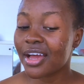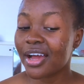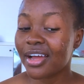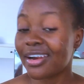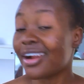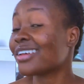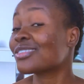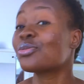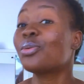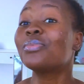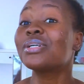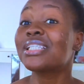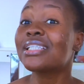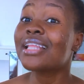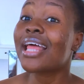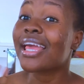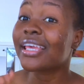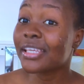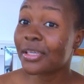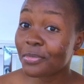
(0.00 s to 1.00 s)
like somebody
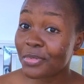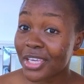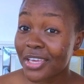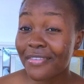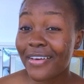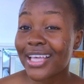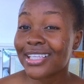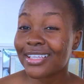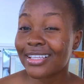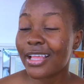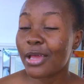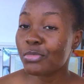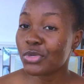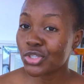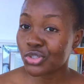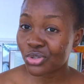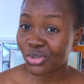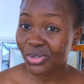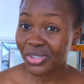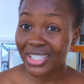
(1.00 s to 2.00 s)
like me, if I say let me
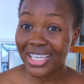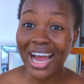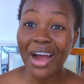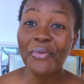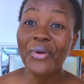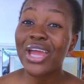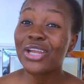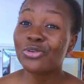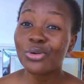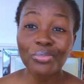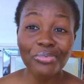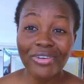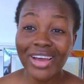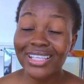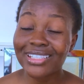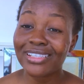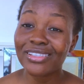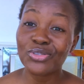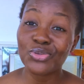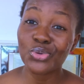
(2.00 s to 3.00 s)
jot, I will end up
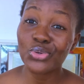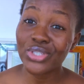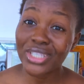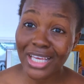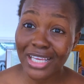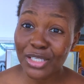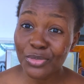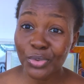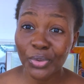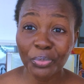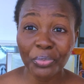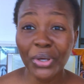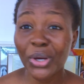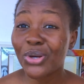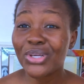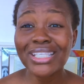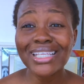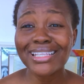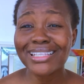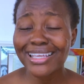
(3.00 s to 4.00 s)
writing the whole textbook,
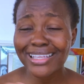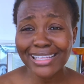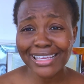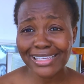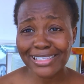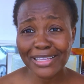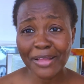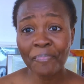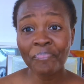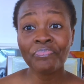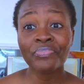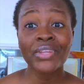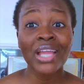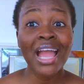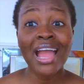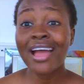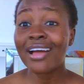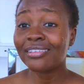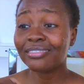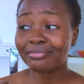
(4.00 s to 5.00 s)
because the thing is,
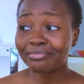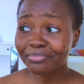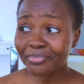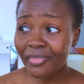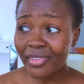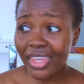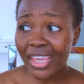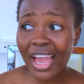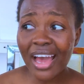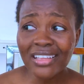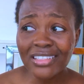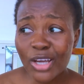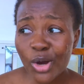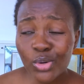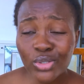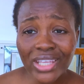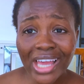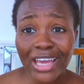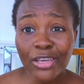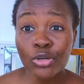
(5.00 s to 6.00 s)
they will
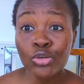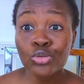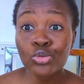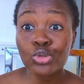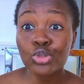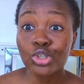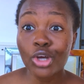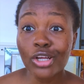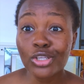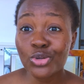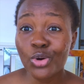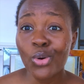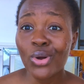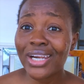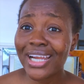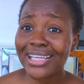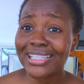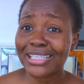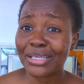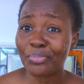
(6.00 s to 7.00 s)
tell you to jot
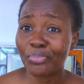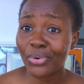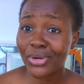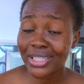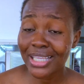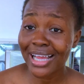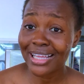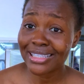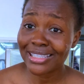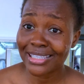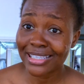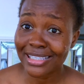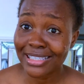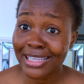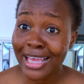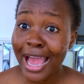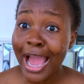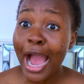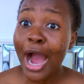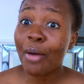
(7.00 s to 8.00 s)
only the important things.
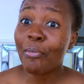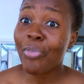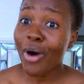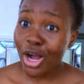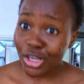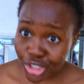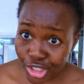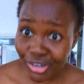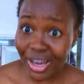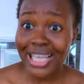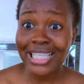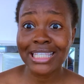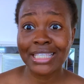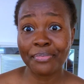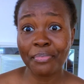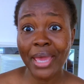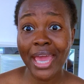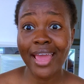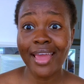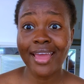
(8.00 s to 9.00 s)
But trust
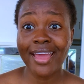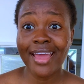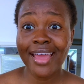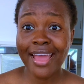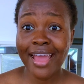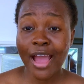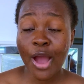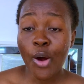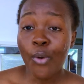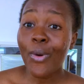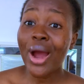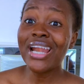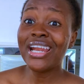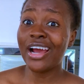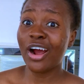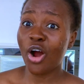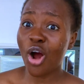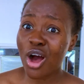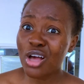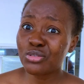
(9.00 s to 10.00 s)
me, when
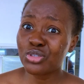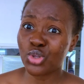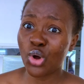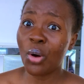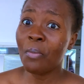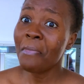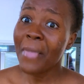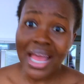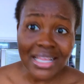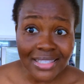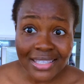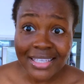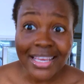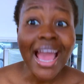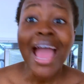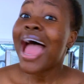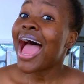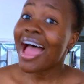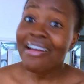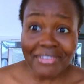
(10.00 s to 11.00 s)
it comes to medicine,
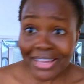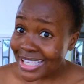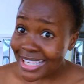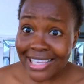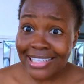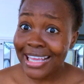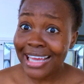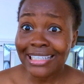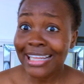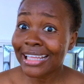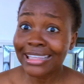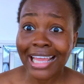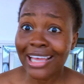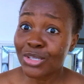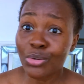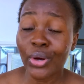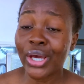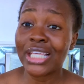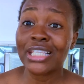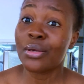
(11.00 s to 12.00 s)
everything inside that
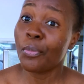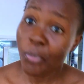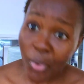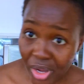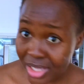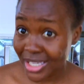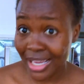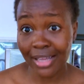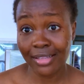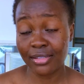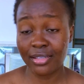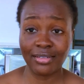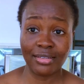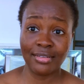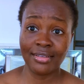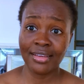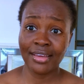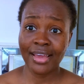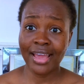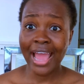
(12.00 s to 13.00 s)
textbook is important.
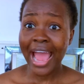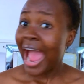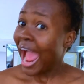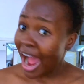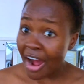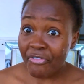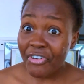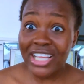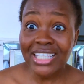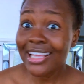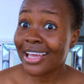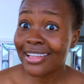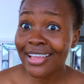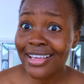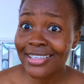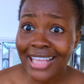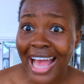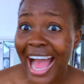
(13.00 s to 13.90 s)
Everything is